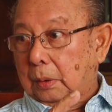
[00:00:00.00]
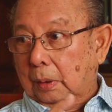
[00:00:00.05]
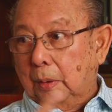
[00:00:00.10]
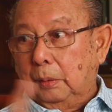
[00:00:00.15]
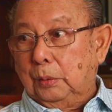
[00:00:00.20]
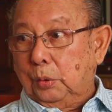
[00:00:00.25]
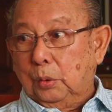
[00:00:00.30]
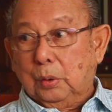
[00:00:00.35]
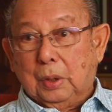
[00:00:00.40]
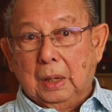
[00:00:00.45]

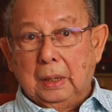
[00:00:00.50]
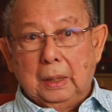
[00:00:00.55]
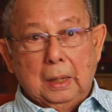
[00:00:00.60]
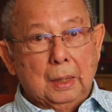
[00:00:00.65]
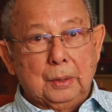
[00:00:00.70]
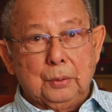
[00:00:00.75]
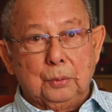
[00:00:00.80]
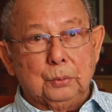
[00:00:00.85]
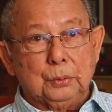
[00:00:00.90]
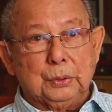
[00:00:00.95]
You can't,
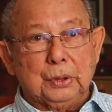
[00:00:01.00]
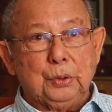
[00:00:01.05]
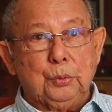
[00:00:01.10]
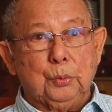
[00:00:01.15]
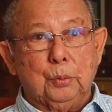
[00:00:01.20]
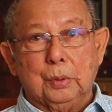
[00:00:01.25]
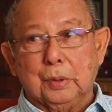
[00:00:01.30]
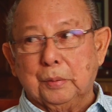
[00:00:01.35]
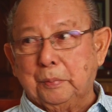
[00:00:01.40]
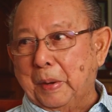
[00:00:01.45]
I don't think
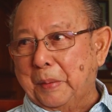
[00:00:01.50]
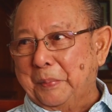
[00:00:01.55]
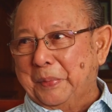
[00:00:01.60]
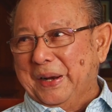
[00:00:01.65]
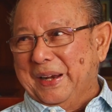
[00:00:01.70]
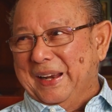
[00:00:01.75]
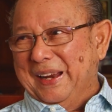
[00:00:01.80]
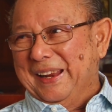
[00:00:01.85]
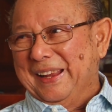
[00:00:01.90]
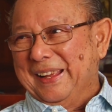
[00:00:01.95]
you
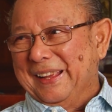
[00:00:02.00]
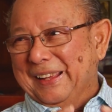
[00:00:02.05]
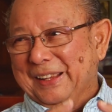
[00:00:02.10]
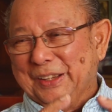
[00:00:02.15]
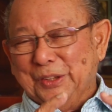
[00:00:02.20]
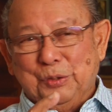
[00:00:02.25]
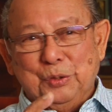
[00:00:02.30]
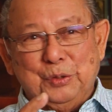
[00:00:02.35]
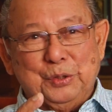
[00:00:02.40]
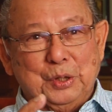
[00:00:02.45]
remember that.
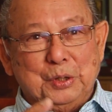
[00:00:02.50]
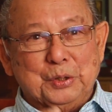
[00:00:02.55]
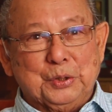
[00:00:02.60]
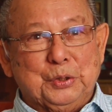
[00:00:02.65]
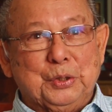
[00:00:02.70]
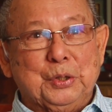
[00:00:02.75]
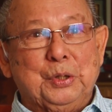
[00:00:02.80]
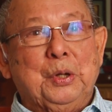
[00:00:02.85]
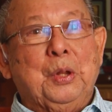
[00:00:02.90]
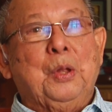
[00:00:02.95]
Two sunken
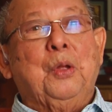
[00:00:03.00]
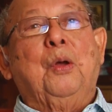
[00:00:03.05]
jail.